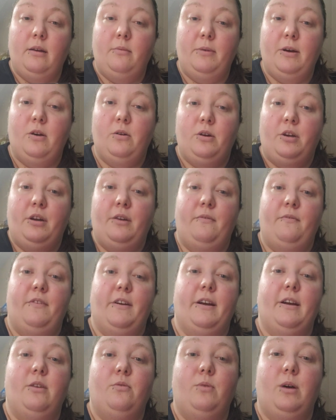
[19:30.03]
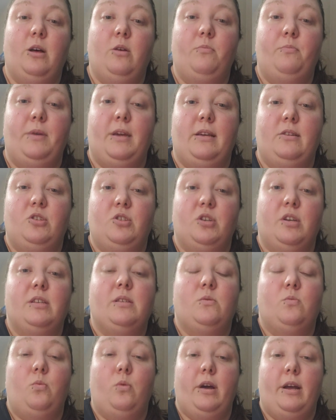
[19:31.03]
about could very well be
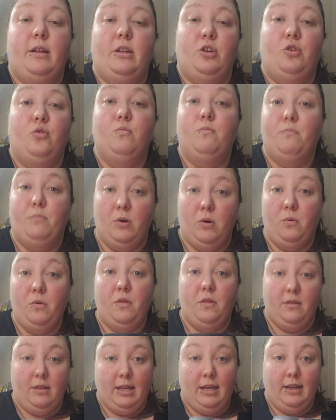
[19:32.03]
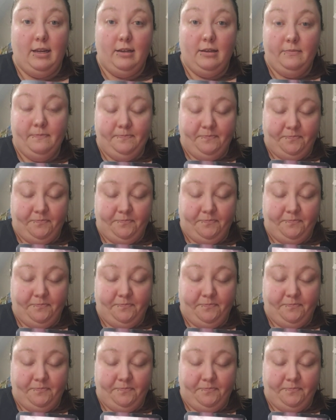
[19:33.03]
just what you both need.